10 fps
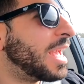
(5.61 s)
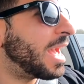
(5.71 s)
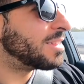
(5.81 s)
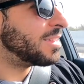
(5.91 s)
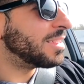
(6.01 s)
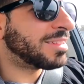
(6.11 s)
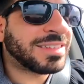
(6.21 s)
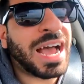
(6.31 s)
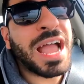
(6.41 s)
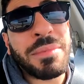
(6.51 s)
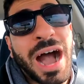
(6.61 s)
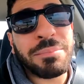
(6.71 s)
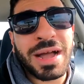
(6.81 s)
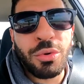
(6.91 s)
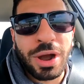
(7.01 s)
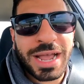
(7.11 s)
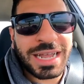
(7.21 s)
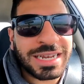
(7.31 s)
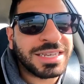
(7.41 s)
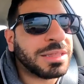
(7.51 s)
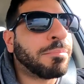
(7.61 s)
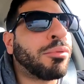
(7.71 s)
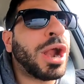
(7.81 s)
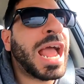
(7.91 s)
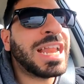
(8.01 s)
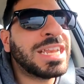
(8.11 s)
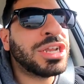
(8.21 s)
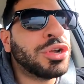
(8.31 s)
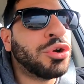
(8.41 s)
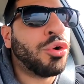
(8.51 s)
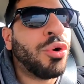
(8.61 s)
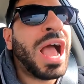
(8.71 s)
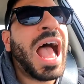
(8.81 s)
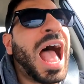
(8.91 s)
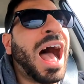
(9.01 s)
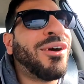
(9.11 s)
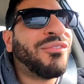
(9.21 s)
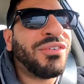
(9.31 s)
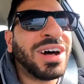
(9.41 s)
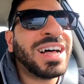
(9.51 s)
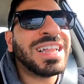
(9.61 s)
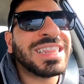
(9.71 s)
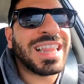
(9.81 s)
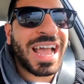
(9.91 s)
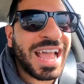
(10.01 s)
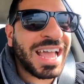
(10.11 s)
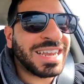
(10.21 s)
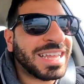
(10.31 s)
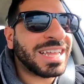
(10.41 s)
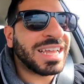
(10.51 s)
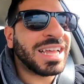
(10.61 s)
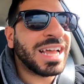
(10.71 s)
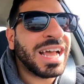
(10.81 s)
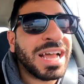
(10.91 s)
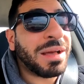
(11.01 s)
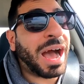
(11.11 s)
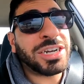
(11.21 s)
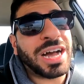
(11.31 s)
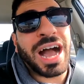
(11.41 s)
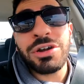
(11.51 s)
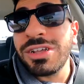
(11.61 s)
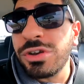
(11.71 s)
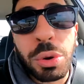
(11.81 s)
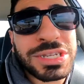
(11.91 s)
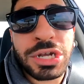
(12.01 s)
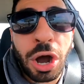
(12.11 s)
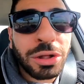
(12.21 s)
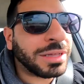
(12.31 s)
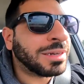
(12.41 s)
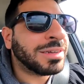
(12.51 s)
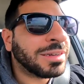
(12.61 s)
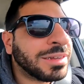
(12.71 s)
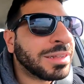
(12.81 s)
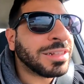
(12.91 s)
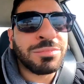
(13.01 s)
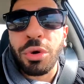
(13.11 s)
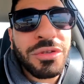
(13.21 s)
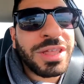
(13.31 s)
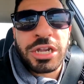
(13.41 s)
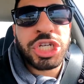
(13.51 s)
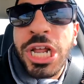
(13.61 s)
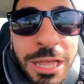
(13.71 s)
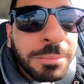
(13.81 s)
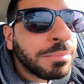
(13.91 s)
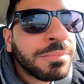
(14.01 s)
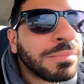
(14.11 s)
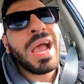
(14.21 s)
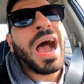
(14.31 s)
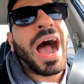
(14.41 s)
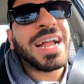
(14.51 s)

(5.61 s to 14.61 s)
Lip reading: Texas, and I am on my way to the brand new Alphaland. I don't even know what to call it. It's more than a gym.